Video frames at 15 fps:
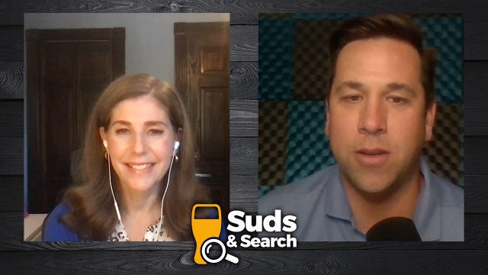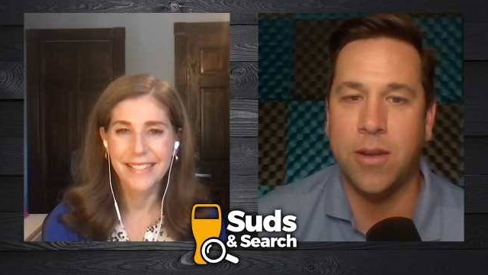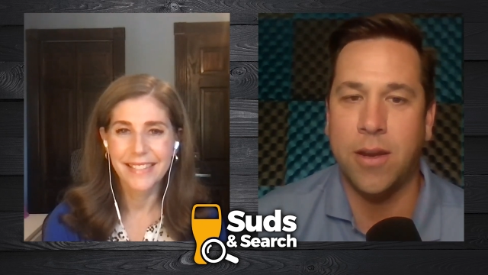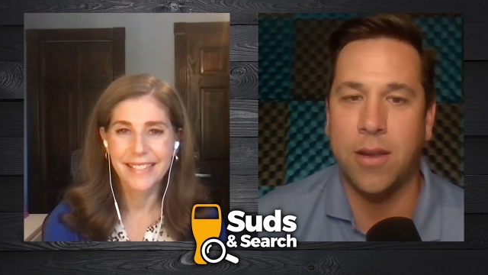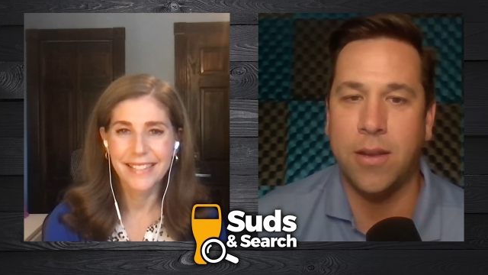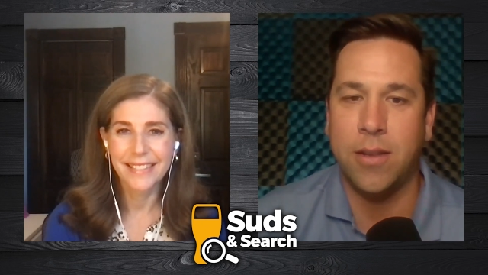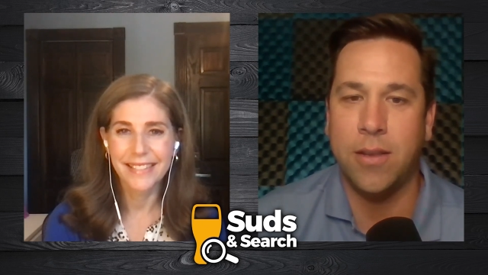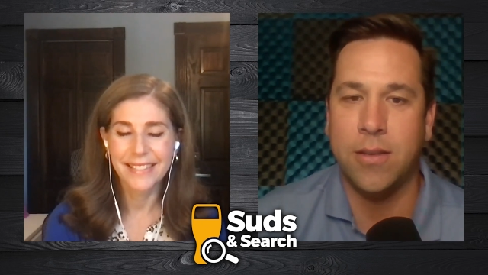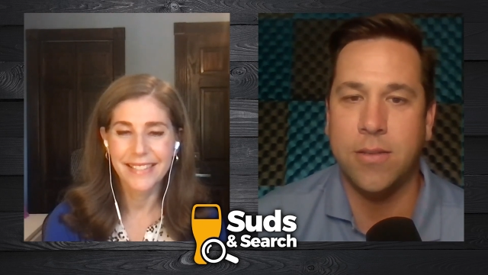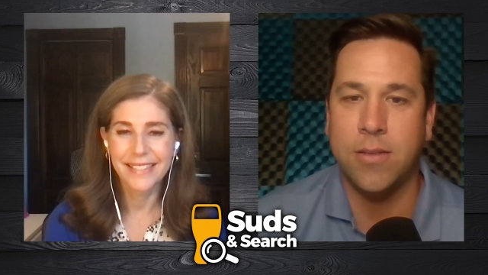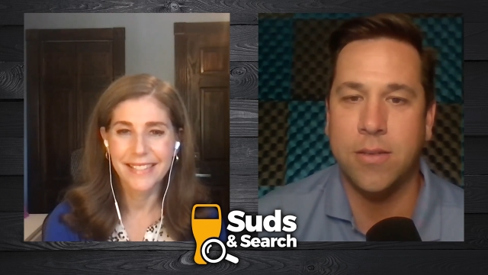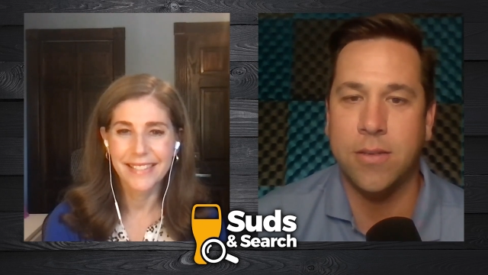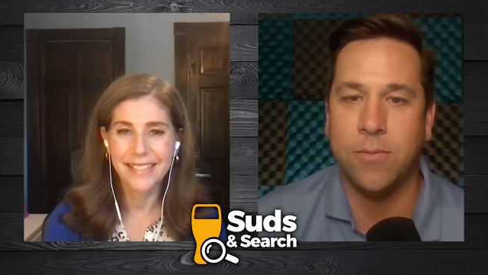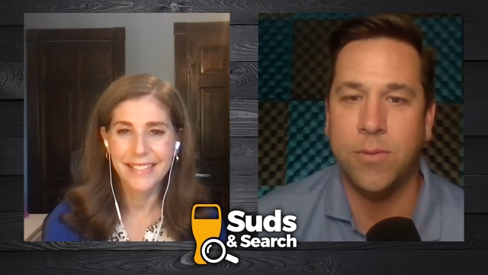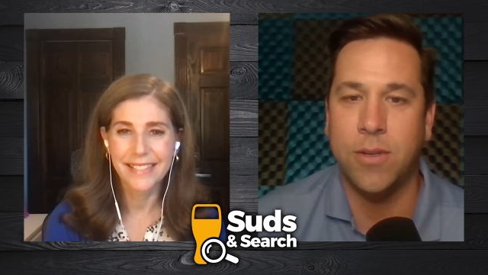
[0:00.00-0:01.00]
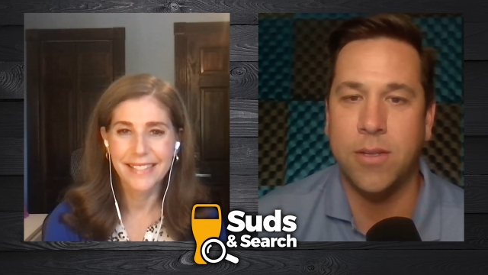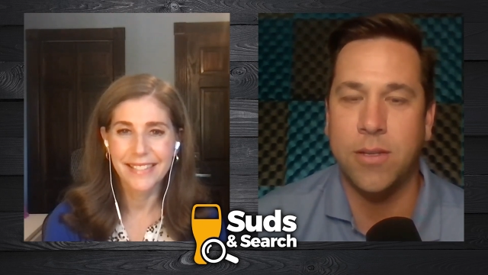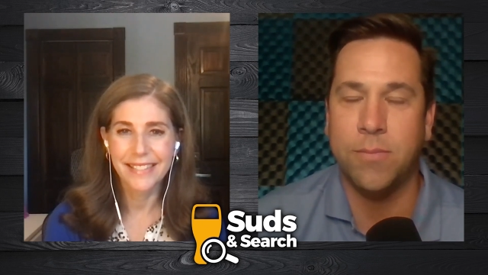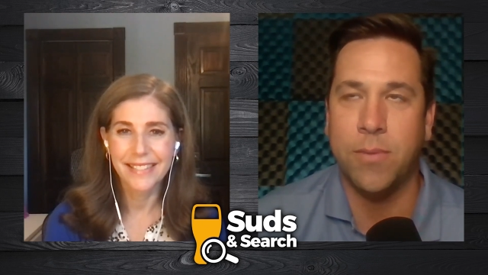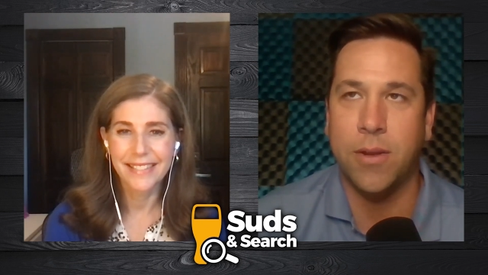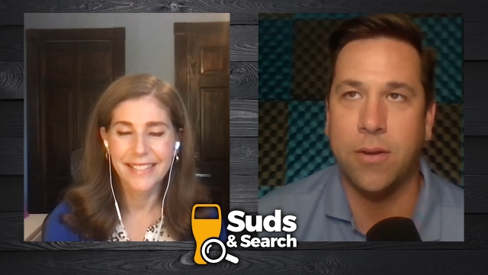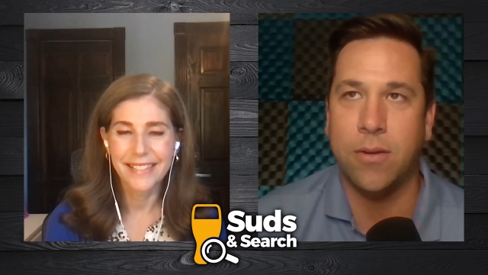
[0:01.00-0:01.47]
Speaker 1: I need to we need to
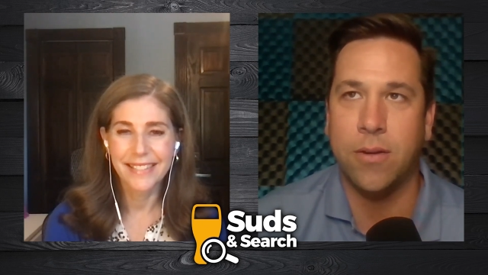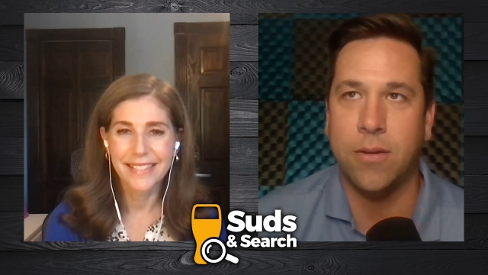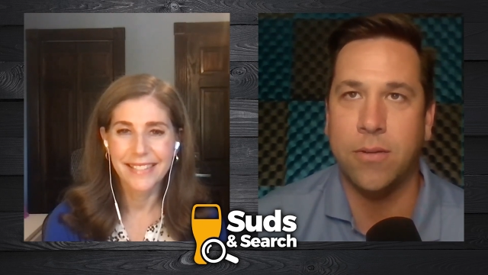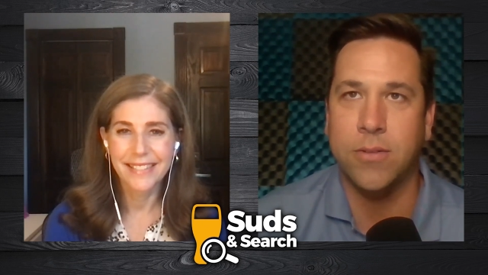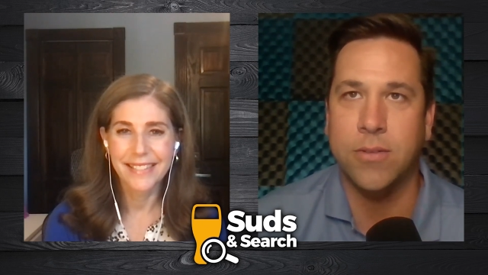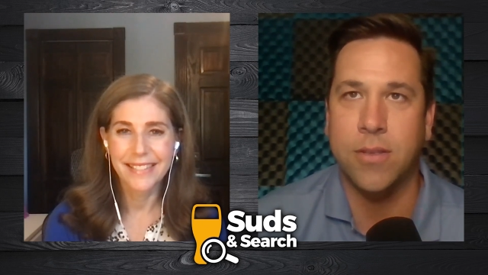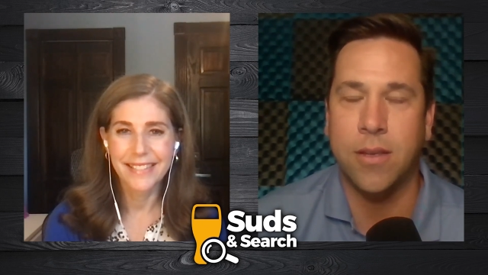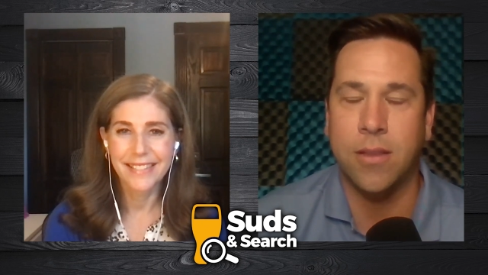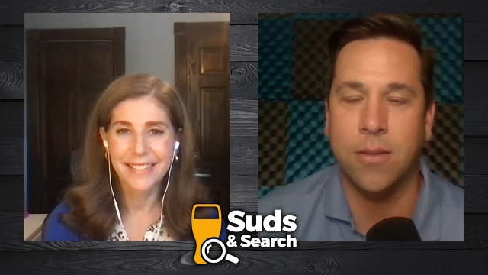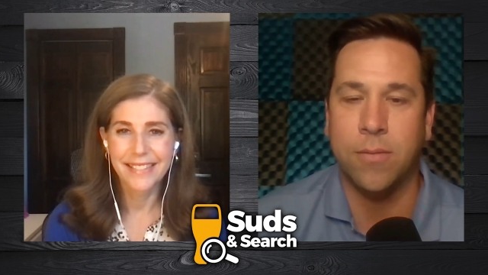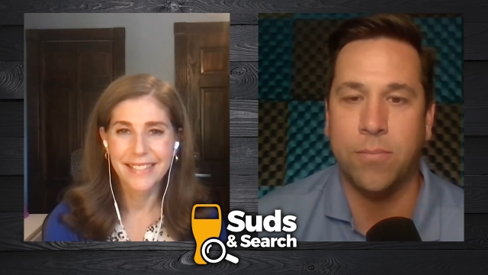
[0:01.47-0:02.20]
better understand the